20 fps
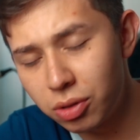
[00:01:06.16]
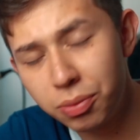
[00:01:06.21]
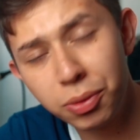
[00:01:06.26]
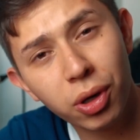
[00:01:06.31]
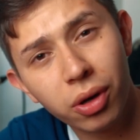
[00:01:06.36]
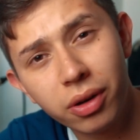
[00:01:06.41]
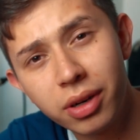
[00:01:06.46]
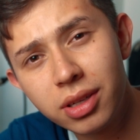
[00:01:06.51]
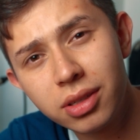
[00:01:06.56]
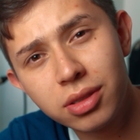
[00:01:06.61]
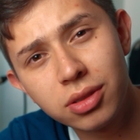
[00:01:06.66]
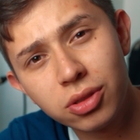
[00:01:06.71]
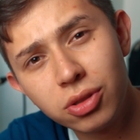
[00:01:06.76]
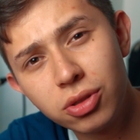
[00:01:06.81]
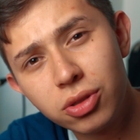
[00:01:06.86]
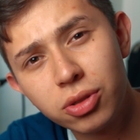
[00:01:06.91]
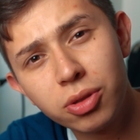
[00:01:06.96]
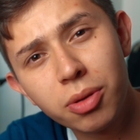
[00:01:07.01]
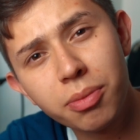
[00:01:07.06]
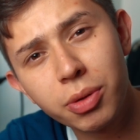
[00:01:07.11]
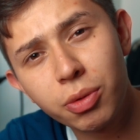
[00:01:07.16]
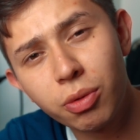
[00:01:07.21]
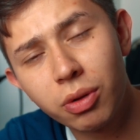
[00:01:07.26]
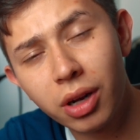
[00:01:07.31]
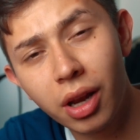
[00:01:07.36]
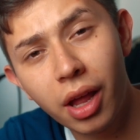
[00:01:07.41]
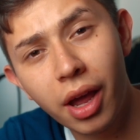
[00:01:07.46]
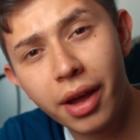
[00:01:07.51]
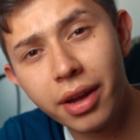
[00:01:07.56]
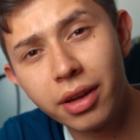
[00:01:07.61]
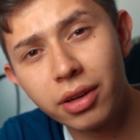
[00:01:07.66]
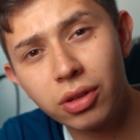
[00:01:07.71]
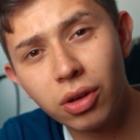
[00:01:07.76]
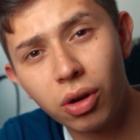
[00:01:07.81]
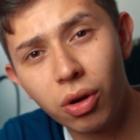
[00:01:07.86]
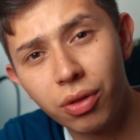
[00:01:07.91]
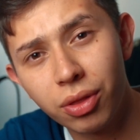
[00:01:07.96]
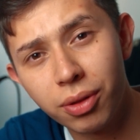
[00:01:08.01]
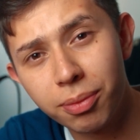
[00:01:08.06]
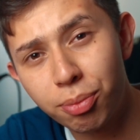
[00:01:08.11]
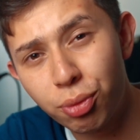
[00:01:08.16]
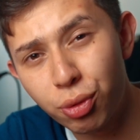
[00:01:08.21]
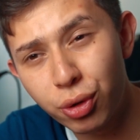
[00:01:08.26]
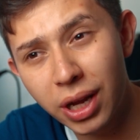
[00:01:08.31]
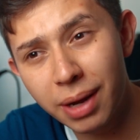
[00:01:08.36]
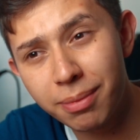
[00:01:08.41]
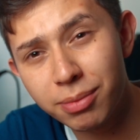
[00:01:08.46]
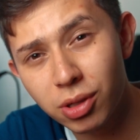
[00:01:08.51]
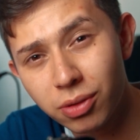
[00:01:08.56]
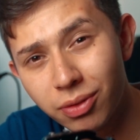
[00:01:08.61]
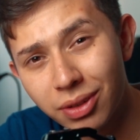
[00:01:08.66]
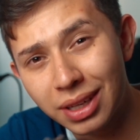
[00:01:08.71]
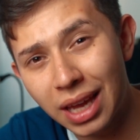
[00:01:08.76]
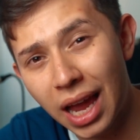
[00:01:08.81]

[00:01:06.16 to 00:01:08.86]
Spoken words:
To be honest, you shouldn't be relying on the preamps of a